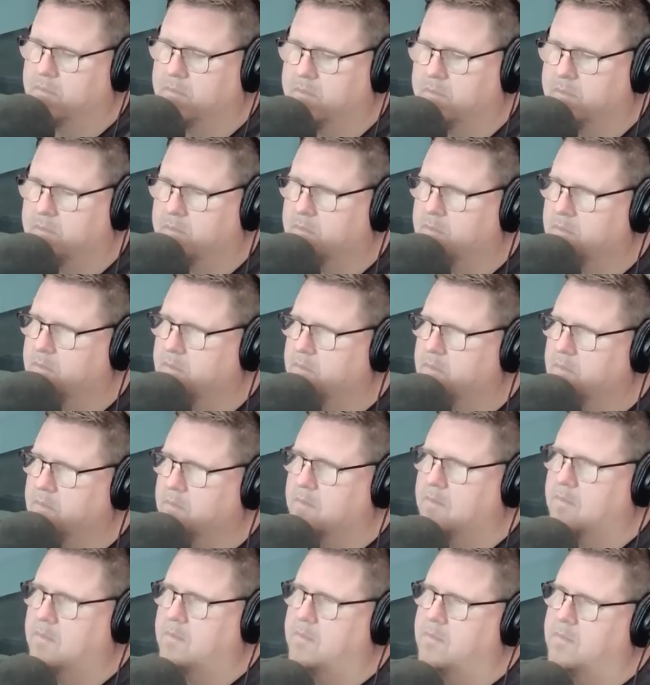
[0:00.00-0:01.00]

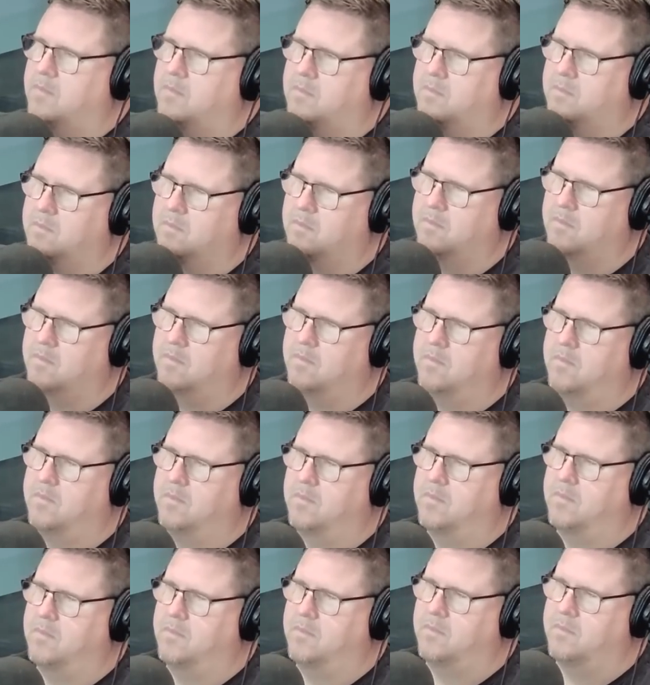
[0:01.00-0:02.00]

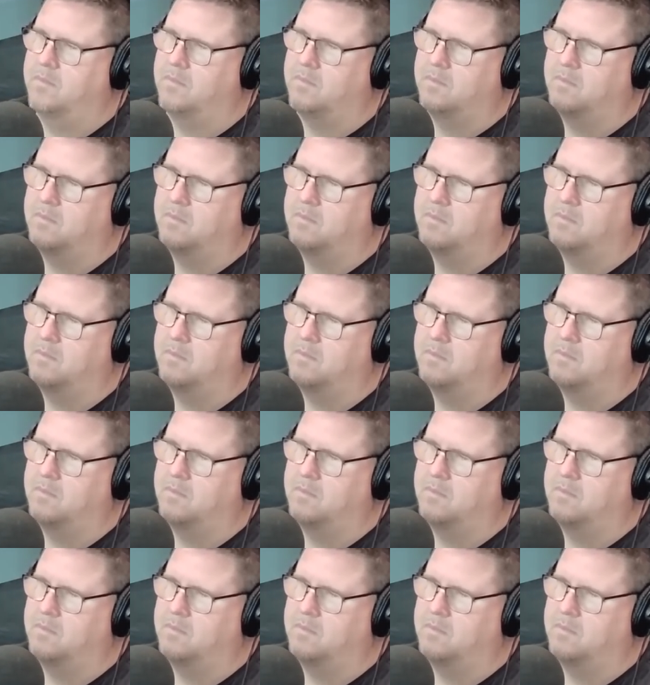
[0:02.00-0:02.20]
The person shown says nothing.